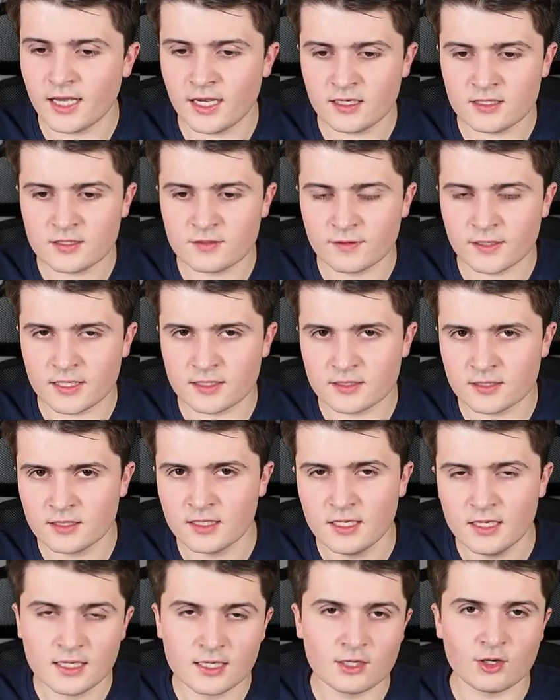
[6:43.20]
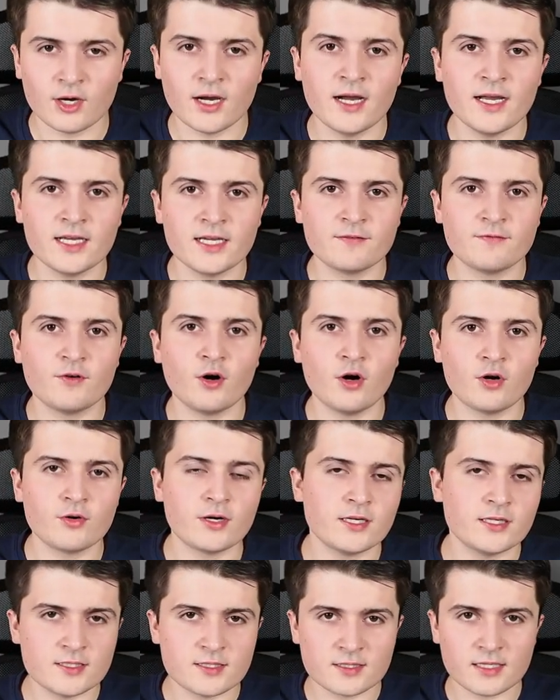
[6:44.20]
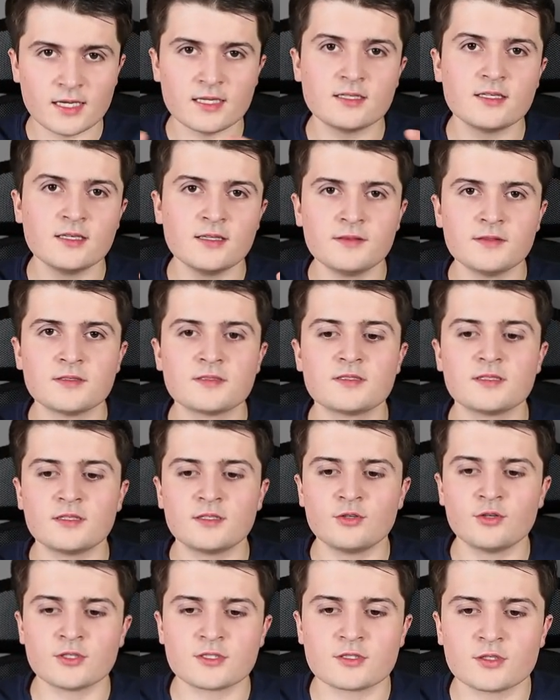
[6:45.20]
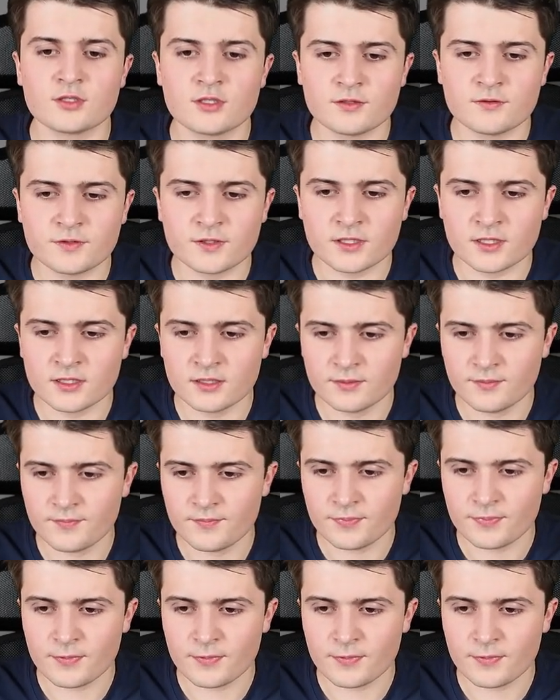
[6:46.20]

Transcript: Activated. Now I have already scanned in the secure certificate.